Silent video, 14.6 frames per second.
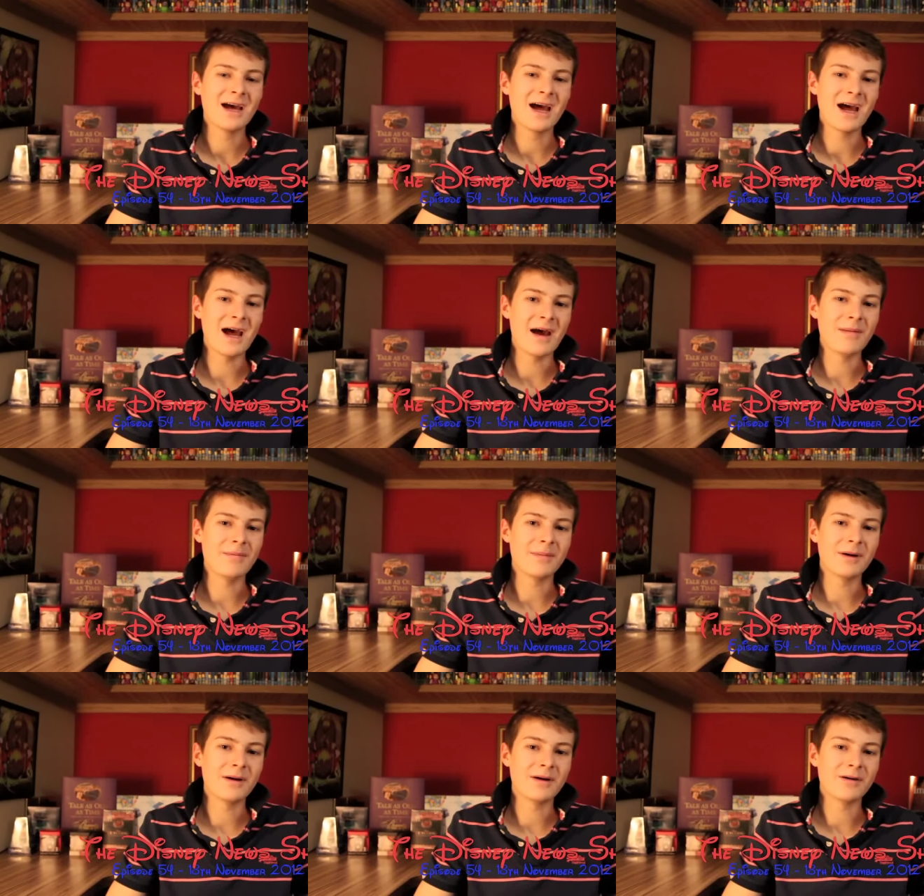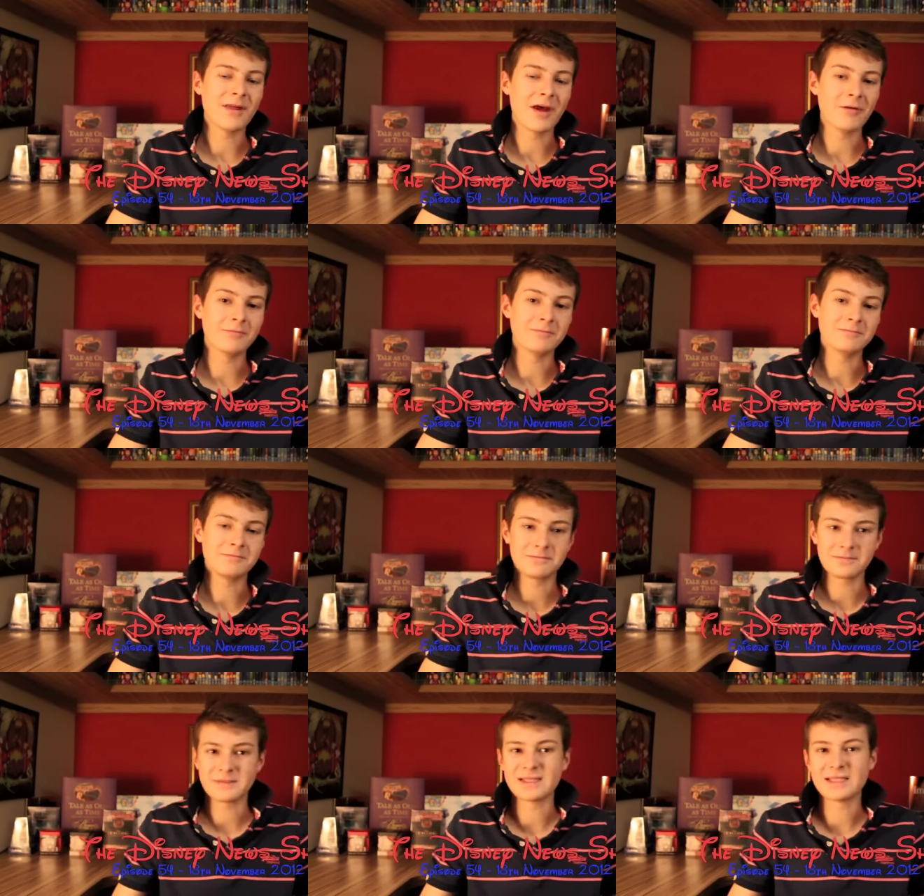um, although
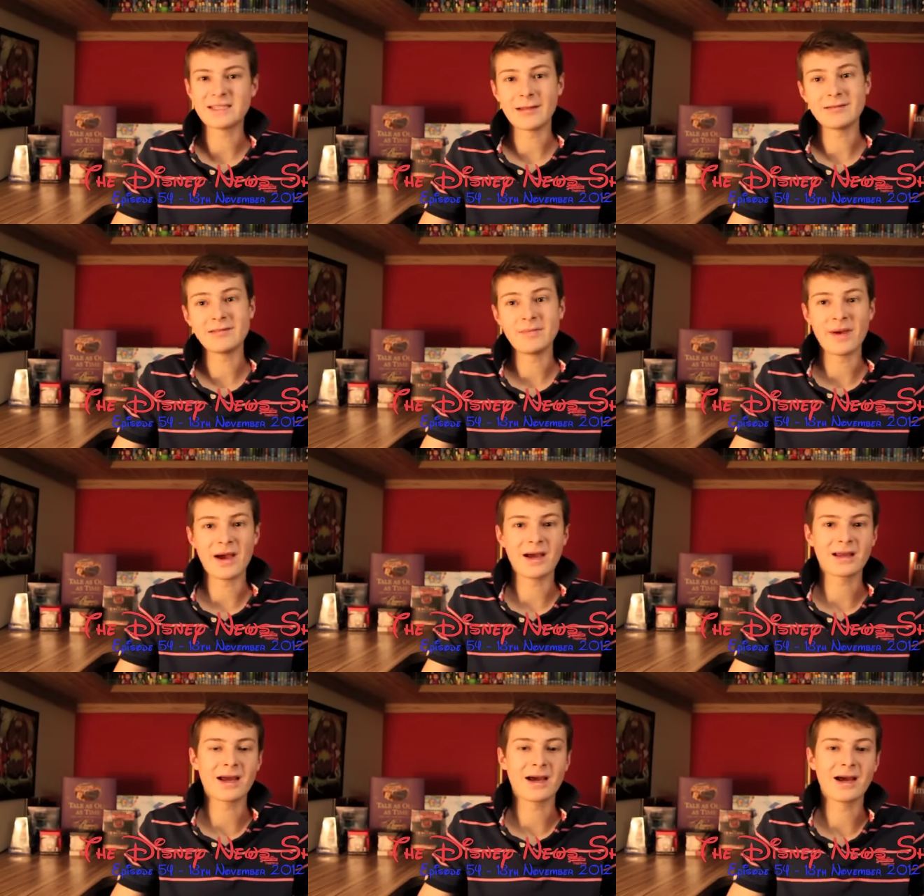it's a shame to be back,